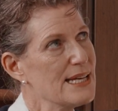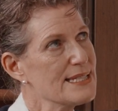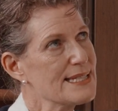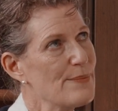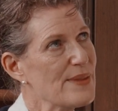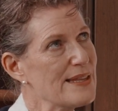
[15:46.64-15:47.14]

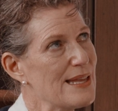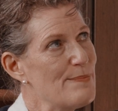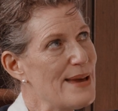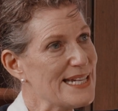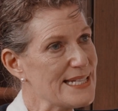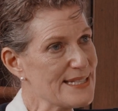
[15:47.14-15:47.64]
something that
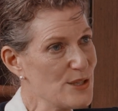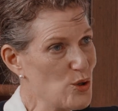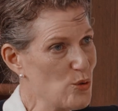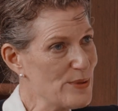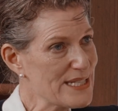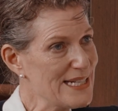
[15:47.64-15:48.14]
matters
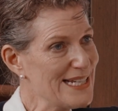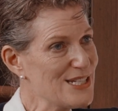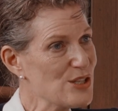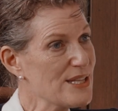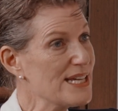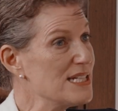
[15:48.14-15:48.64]
enormously
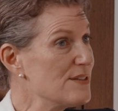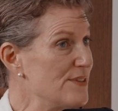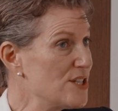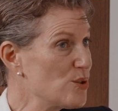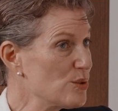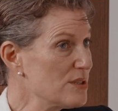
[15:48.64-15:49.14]
to the
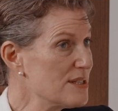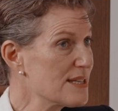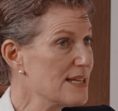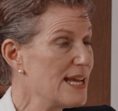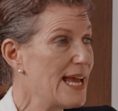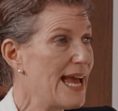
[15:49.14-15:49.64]
individuals,
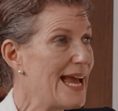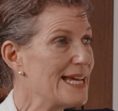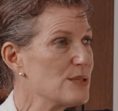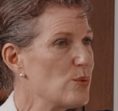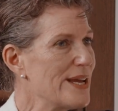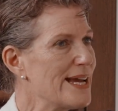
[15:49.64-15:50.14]

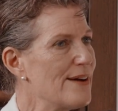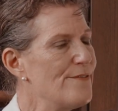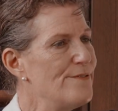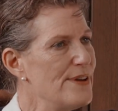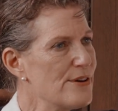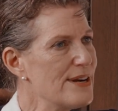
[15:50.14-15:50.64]
and we are
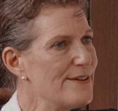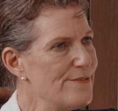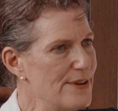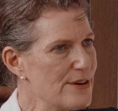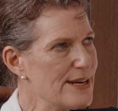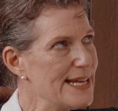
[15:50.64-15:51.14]
very,
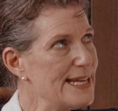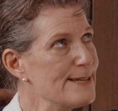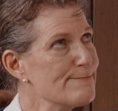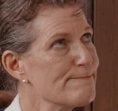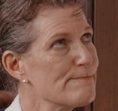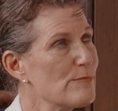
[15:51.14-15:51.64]
very
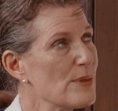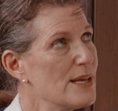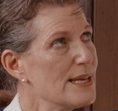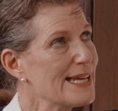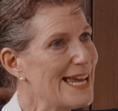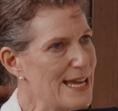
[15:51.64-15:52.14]

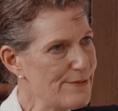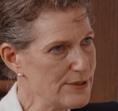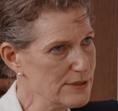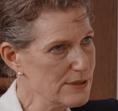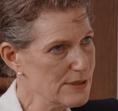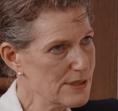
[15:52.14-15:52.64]

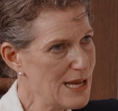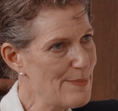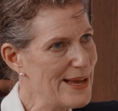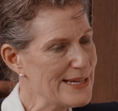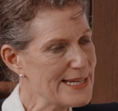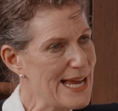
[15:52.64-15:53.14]
careful
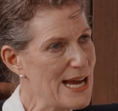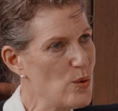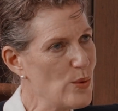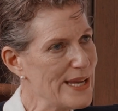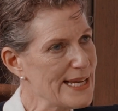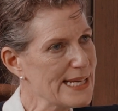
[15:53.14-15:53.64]
about how
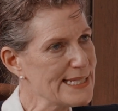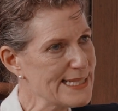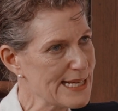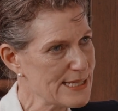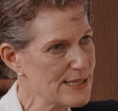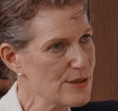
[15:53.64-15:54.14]
we
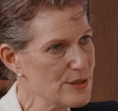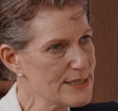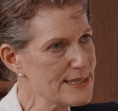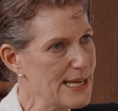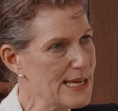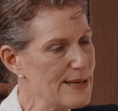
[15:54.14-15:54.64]
conduct
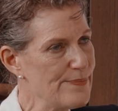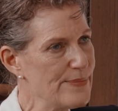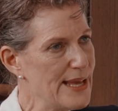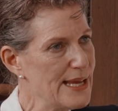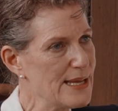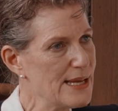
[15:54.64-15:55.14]
those,
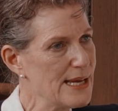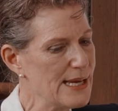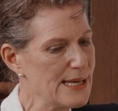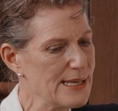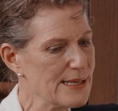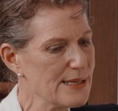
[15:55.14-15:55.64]

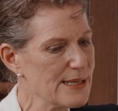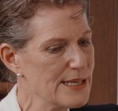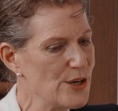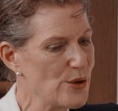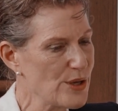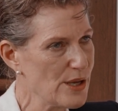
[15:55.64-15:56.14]

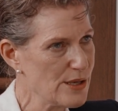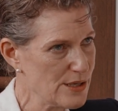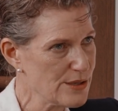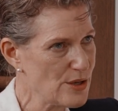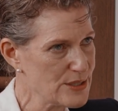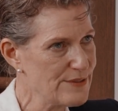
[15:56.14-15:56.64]

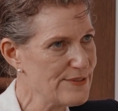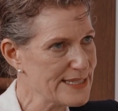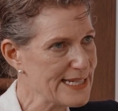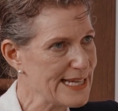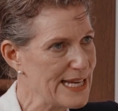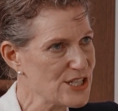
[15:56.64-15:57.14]
those
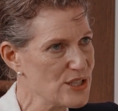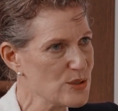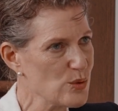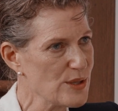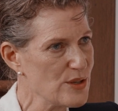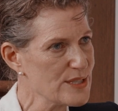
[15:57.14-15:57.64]
investigations
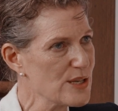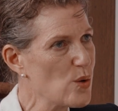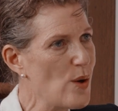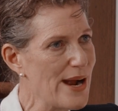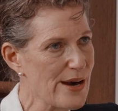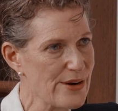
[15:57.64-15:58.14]
or those
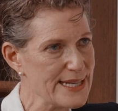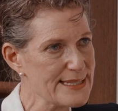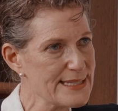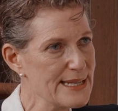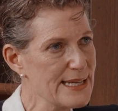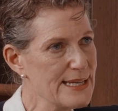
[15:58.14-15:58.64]
inquiries.